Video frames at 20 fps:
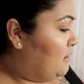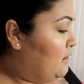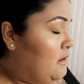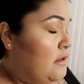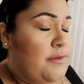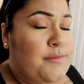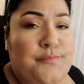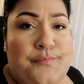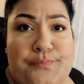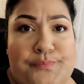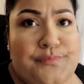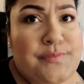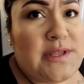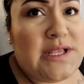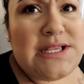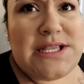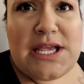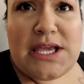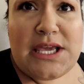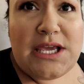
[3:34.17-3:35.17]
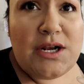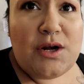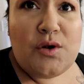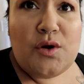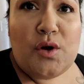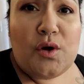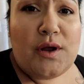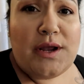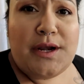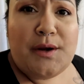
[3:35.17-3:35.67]
Sorry. It's like he don't
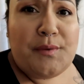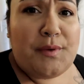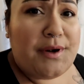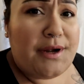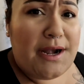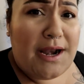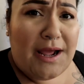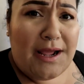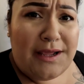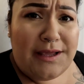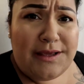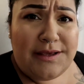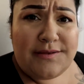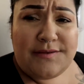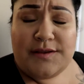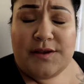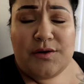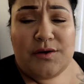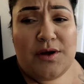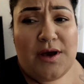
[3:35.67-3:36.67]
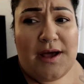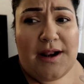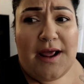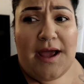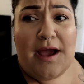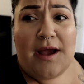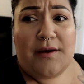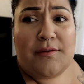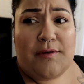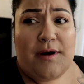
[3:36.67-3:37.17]
go anywhere nice. He don't know how to
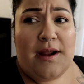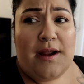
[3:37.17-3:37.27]
act